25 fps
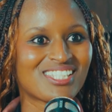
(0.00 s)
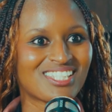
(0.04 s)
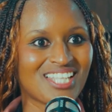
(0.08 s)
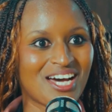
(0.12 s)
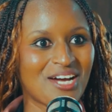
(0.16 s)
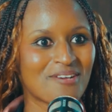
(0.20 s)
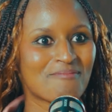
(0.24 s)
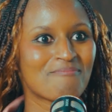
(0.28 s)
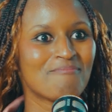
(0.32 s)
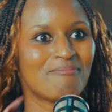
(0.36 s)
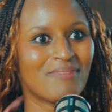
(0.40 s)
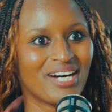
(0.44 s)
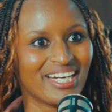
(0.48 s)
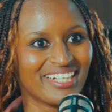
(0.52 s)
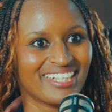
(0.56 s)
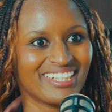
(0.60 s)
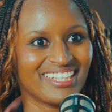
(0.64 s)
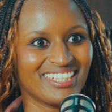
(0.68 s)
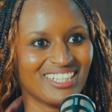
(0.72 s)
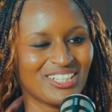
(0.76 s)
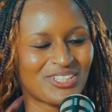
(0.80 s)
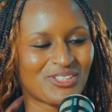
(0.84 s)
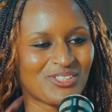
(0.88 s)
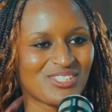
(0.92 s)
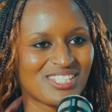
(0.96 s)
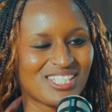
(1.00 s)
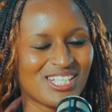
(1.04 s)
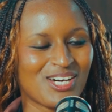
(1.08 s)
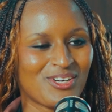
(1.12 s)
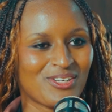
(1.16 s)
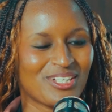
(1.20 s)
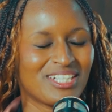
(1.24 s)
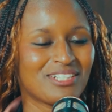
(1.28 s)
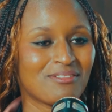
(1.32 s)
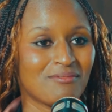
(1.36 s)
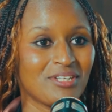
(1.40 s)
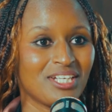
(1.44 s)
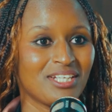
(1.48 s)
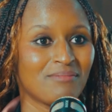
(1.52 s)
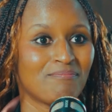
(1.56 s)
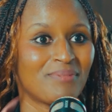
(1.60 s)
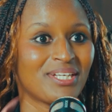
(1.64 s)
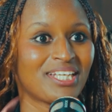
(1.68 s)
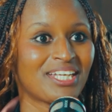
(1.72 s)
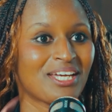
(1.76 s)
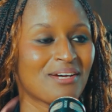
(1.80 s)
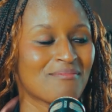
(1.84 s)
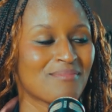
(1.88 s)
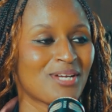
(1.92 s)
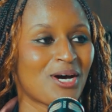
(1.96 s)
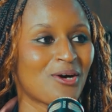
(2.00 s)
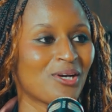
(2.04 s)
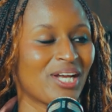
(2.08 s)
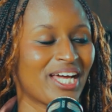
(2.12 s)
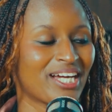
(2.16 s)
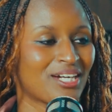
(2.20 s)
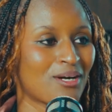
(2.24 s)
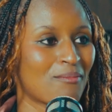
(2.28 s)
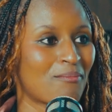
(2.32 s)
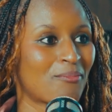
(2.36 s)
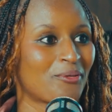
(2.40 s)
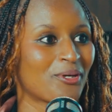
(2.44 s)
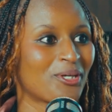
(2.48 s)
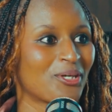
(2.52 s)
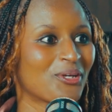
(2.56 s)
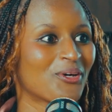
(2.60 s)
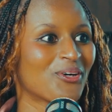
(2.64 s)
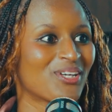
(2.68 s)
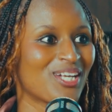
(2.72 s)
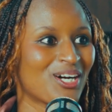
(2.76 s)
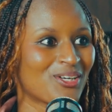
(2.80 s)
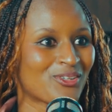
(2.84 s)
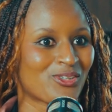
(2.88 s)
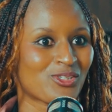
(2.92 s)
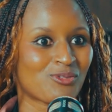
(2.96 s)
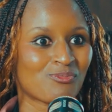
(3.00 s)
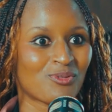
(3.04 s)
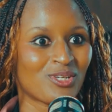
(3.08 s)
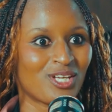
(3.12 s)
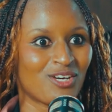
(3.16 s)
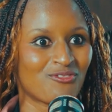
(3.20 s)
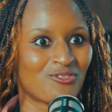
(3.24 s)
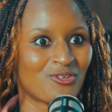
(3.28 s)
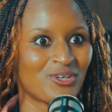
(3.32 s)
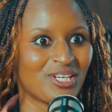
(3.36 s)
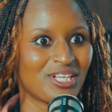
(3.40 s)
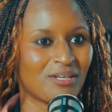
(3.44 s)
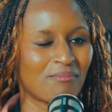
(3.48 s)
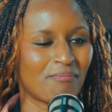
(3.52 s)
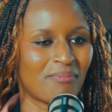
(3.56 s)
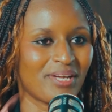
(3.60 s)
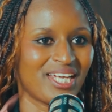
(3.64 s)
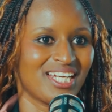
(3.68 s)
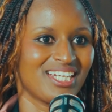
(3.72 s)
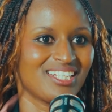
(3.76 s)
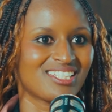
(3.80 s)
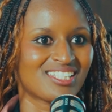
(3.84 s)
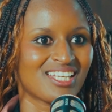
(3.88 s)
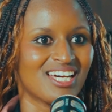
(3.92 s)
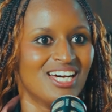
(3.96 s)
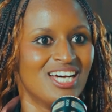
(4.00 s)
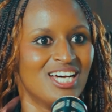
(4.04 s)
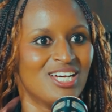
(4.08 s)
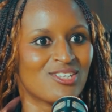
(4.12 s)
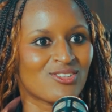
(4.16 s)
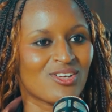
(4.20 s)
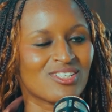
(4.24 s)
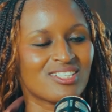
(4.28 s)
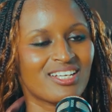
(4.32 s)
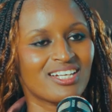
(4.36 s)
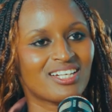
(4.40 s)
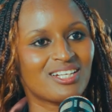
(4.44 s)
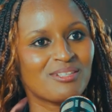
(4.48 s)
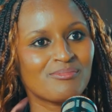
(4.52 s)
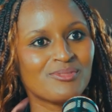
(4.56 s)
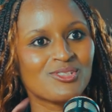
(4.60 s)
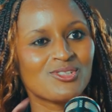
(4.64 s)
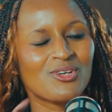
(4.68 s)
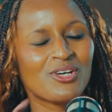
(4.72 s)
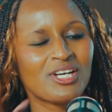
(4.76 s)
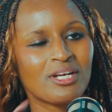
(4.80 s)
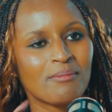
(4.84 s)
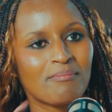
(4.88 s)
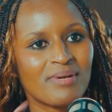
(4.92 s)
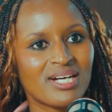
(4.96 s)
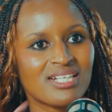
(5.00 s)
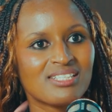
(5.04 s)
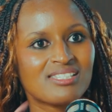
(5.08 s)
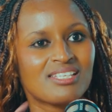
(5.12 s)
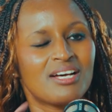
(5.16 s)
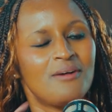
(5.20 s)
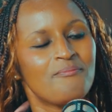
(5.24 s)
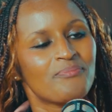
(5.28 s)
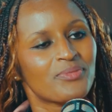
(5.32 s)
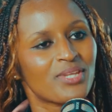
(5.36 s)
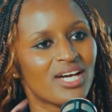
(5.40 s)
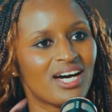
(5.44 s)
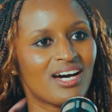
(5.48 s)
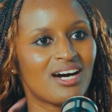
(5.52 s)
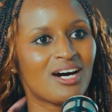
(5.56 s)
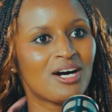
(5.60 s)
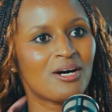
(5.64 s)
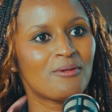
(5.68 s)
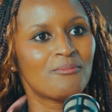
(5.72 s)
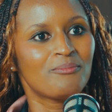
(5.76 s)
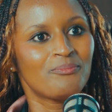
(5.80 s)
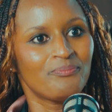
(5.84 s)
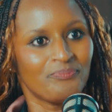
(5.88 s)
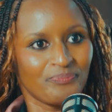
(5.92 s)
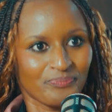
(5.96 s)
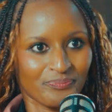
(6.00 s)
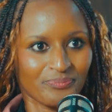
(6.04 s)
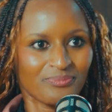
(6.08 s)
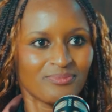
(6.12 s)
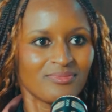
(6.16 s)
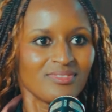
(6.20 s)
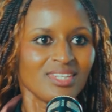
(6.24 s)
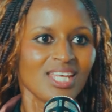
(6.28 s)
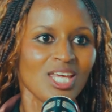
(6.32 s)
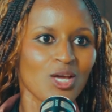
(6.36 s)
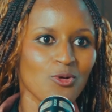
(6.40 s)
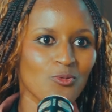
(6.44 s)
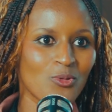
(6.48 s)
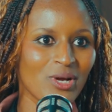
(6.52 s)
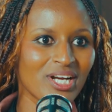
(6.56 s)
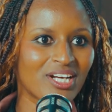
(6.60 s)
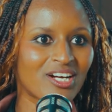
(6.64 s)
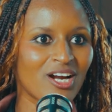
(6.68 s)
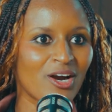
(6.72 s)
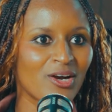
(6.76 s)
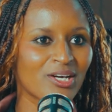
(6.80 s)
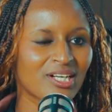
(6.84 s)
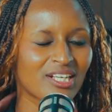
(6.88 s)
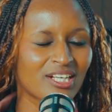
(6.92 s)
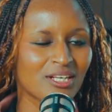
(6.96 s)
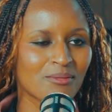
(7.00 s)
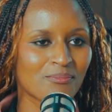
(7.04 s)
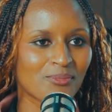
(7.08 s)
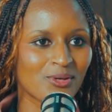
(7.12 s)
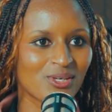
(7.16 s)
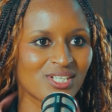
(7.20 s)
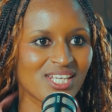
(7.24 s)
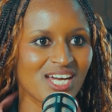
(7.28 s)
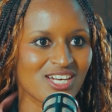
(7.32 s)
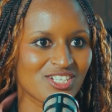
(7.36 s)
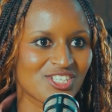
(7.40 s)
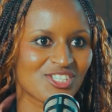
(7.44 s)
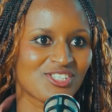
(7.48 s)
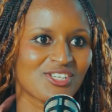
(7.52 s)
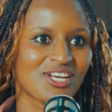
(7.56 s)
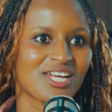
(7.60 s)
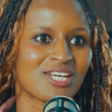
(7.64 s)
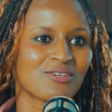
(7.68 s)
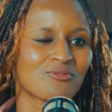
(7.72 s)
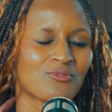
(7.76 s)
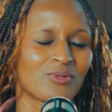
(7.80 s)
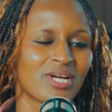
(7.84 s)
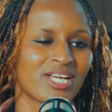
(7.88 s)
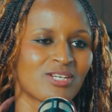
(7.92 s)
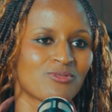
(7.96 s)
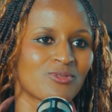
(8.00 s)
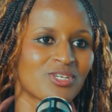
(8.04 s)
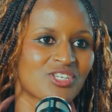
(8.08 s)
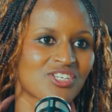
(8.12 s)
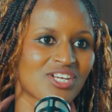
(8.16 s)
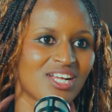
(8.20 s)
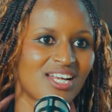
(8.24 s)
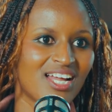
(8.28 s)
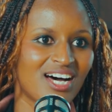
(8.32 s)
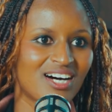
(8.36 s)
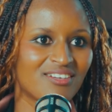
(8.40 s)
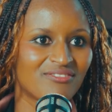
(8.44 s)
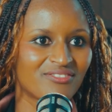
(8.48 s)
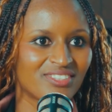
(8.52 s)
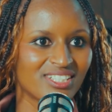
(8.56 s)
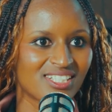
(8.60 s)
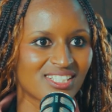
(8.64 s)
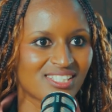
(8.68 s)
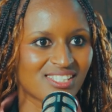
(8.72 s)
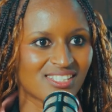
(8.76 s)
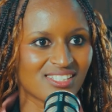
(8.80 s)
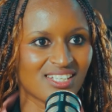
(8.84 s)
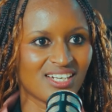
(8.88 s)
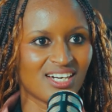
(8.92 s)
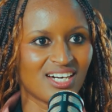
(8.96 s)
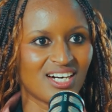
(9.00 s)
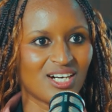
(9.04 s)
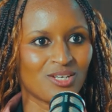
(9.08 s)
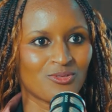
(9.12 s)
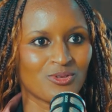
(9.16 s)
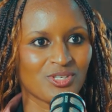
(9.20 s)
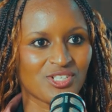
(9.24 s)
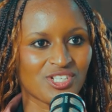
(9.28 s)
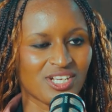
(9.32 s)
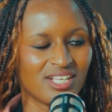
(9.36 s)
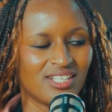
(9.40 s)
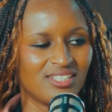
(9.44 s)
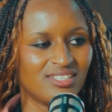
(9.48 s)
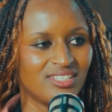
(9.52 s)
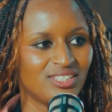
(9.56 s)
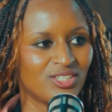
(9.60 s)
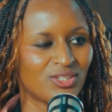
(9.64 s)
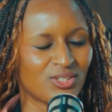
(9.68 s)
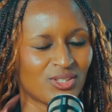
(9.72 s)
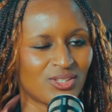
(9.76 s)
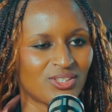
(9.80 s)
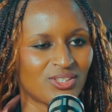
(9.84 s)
that money because now it became now like a pre-order because people have already paid. So I was like, I'm sorry, but we're currently in production and we shall have this, we shall, you